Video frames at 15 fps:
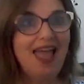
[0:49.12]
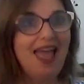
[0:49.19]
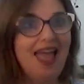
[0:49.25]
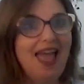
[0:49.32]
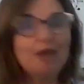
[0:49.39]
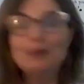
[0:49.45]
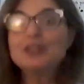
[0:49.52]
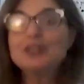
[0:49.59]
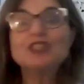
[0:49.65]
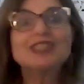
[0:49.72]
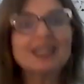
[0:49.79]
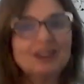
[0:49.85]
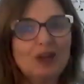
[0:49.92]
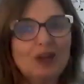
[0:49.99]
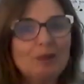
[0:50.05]
and we just
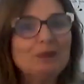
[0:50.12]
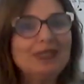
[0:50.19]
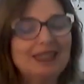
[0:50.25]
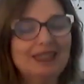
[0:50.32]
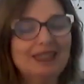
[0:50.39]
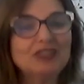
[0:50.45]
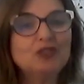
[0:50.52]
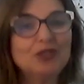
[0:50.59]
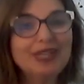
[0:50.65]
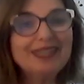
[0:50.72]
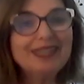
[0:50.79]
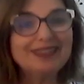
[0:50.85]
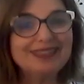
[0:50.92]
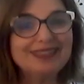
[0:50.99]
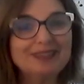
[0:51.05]
get completely
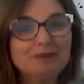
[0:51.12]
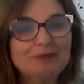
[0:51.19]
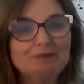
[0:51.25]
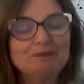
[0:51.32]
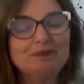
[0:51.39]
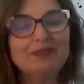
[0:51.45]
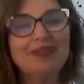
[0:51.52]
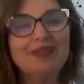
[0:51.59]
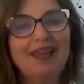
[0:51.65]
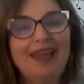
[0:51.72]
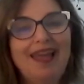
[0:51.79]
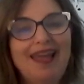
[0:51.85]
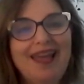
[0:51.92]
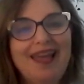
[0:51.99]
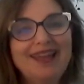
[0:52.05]
triggered.
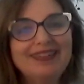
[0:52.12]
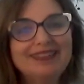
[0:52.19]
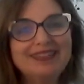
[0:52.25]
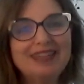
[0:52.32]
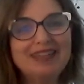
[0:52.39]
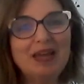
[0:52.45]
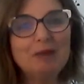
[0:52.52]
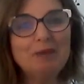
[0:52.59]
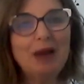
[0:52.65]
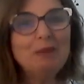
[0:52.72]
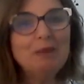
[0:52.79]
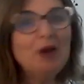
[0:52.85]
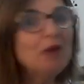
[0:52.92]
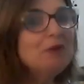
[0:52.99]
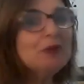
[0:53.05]
And
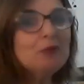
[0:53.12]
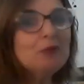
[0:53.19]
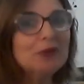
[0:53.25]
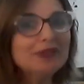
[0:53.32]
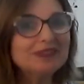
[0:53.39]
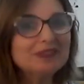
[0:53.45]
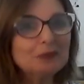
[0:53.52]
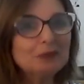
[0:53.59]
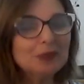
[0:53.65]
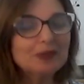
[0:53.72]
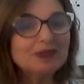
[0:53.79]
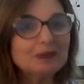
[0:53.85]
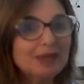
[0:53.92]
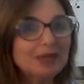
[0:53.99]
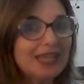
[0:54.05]
I'm hoping
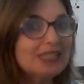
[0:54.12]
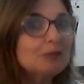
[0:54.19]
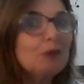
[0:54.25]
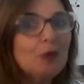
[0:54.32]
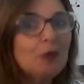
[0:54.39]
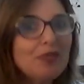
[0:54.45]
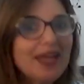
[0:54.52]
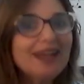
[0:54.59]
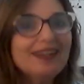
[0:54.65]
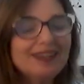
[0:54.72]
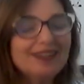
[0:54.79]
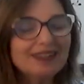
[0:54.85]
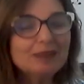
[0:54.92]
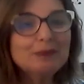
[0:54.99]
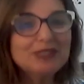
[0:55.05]
we'll explore that a
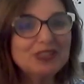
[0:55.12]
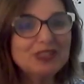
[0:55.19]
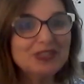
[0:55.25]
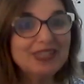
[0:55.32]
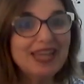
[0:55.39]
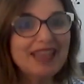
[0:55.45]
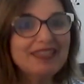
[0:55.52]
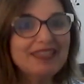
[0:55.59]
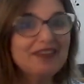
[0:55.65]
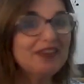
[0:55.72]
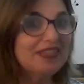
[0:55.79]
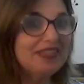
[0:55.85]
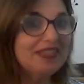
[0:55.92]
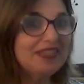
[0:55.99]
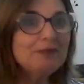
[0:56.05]
little bit together
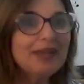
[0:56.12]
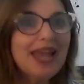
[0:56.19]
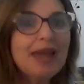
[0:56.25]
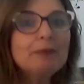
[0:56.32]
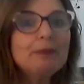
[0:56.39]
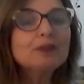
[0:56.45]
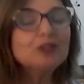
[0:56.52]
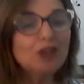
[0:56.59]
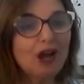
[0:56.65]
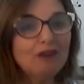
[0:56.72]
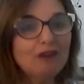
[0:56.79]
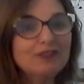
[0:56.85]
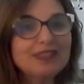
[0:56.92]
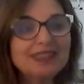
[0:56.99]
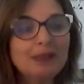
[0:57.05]
and then be able to
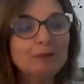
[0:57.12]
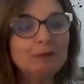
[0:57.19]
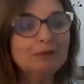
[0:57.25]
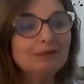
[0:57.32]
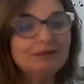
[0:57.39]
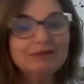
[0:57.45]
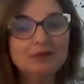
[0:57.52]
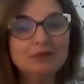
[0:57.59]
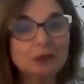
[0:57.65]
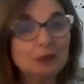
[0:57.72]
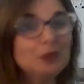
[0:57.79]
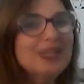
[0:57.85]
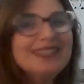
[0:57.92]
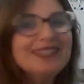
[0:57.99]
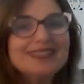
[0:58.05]
offer some
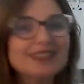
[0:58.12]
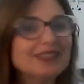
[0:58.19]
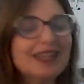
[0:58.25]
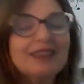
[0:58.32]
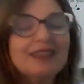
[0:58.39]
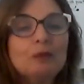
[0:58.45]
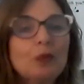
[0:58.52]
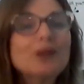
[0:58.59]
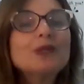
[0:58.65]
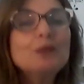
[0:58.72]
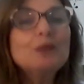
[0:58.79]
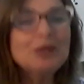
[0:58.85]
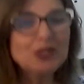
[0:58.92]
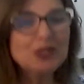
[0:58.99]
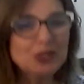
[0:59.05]
reasons and what
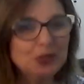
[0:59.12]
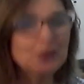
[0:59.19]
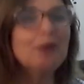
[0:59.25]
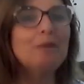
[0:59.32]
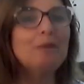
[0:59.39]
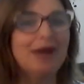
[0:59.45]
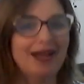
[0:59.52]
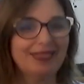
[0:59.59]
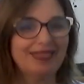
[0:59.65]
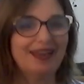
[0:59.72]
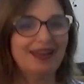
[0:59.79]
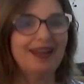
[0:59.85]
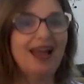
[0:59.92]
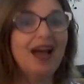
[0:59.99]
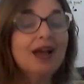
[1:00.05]
can we do about
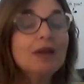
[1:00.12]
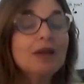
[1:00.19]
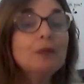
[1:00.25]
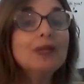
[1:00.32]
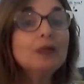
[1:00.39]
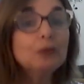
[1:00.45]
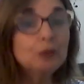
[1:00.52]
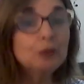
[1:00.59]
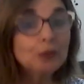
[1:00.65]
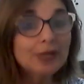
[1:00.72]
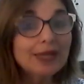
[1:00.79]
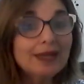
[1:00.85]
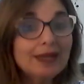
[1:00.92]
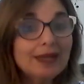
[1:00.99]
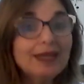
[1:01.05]
that? How can we
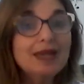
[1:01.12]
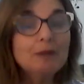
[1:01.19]
really